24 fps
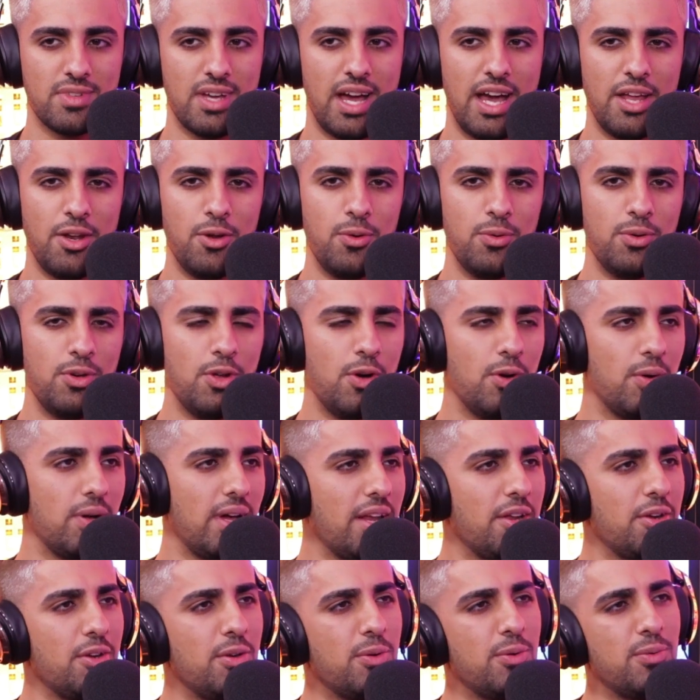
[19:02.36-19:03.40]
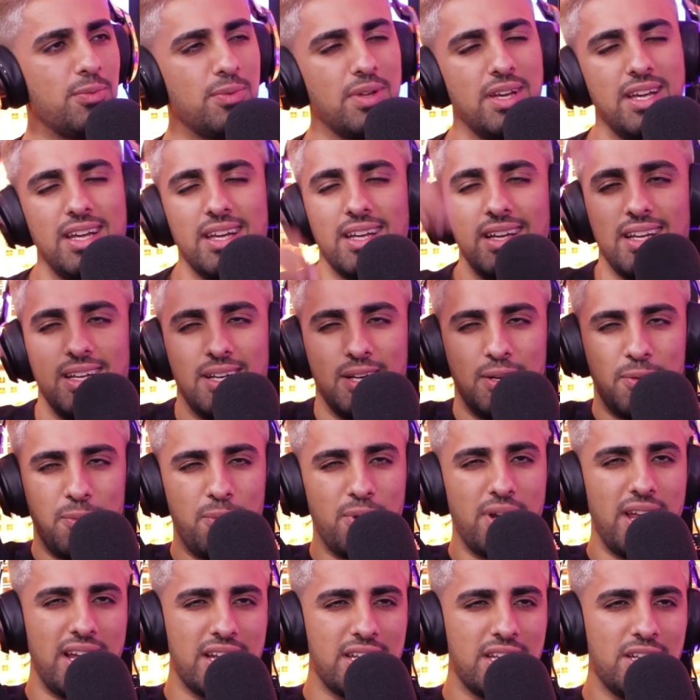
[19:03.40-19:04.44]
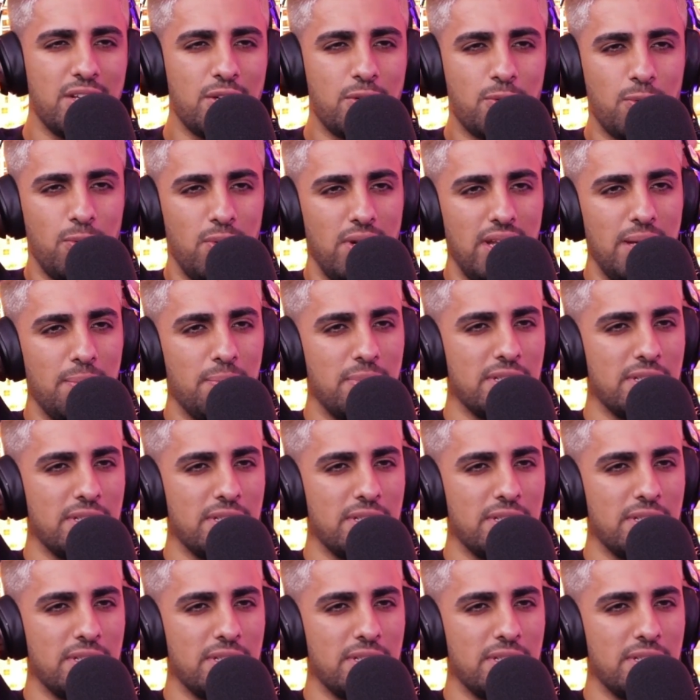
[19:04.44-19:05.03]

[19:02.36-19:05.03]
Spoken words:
I don't know what I can call it,